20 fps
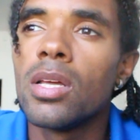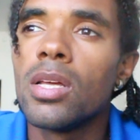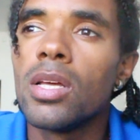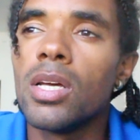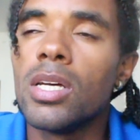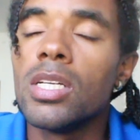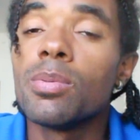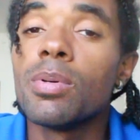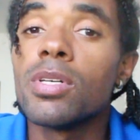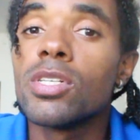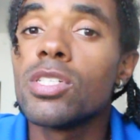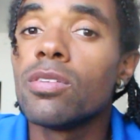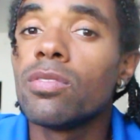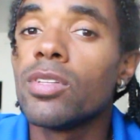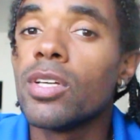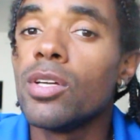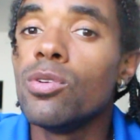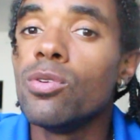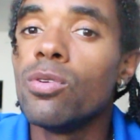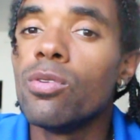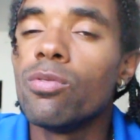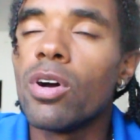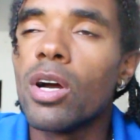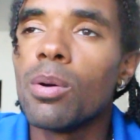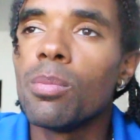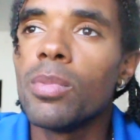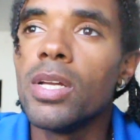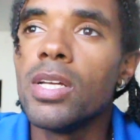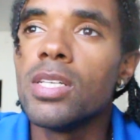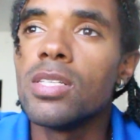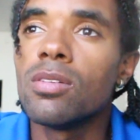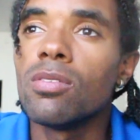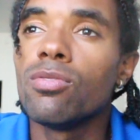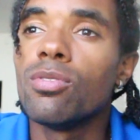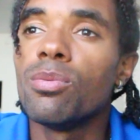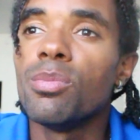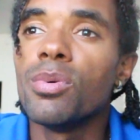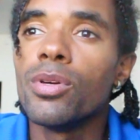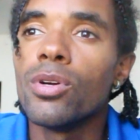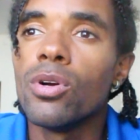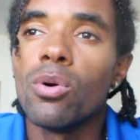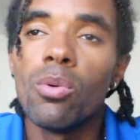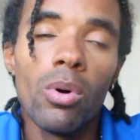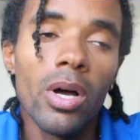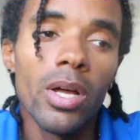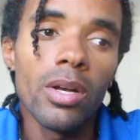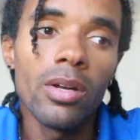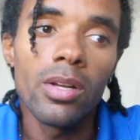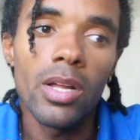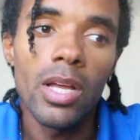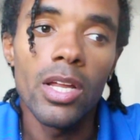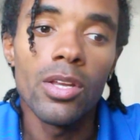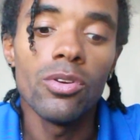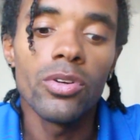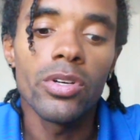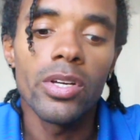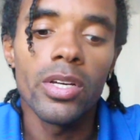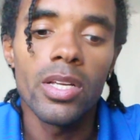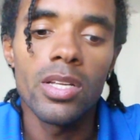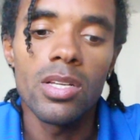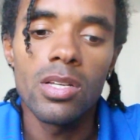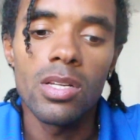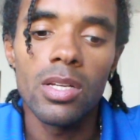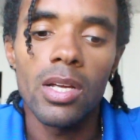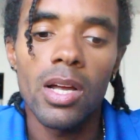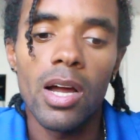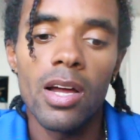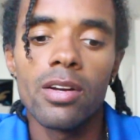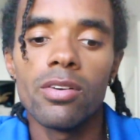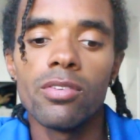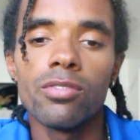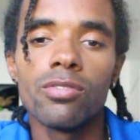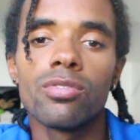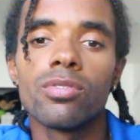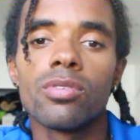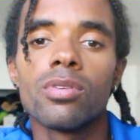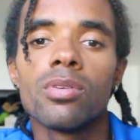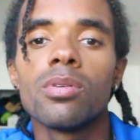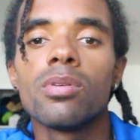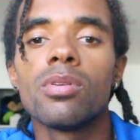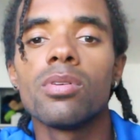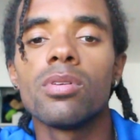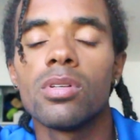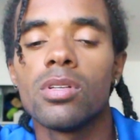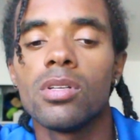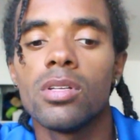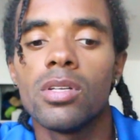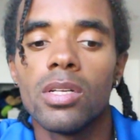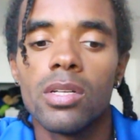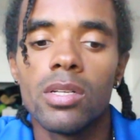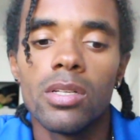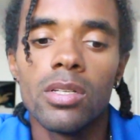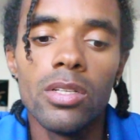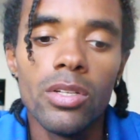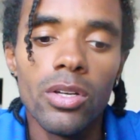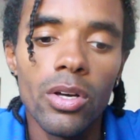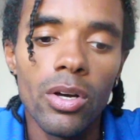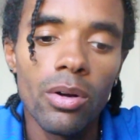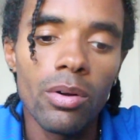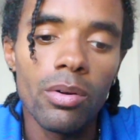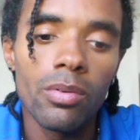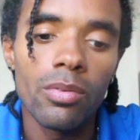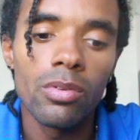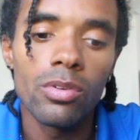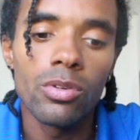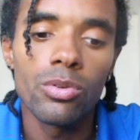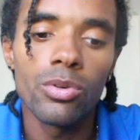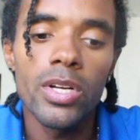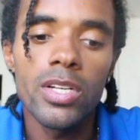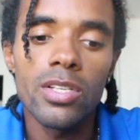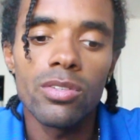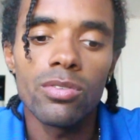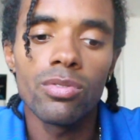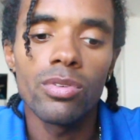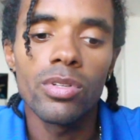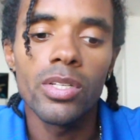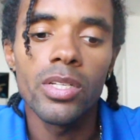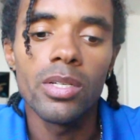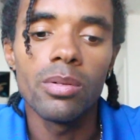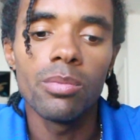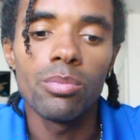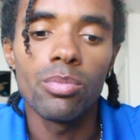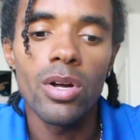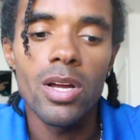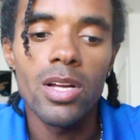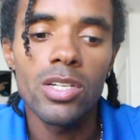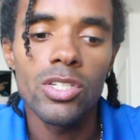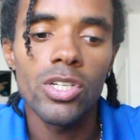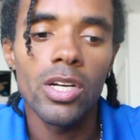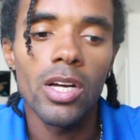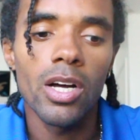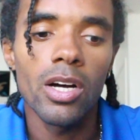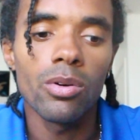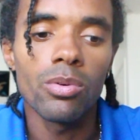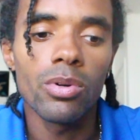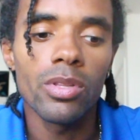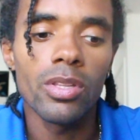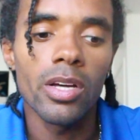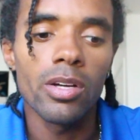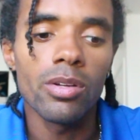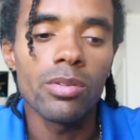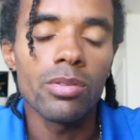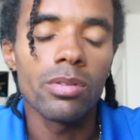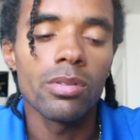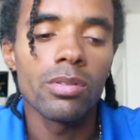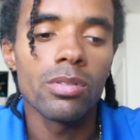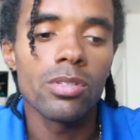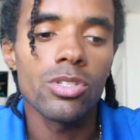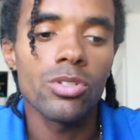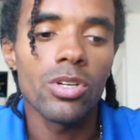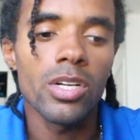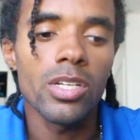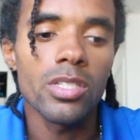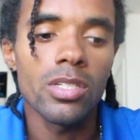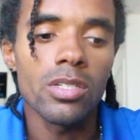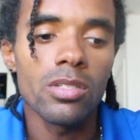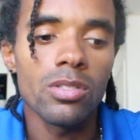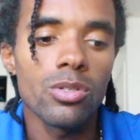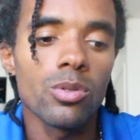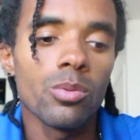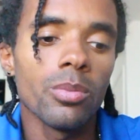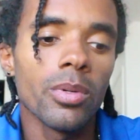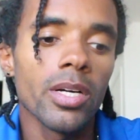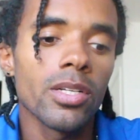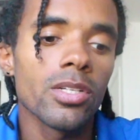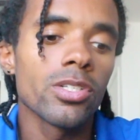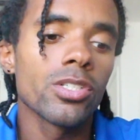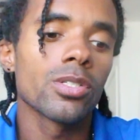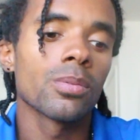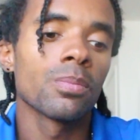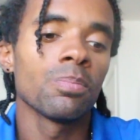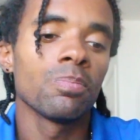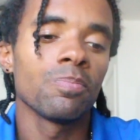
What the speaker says: especially if that new environment is a familiar one and you can kind of, gracefully branch out without stressing too much.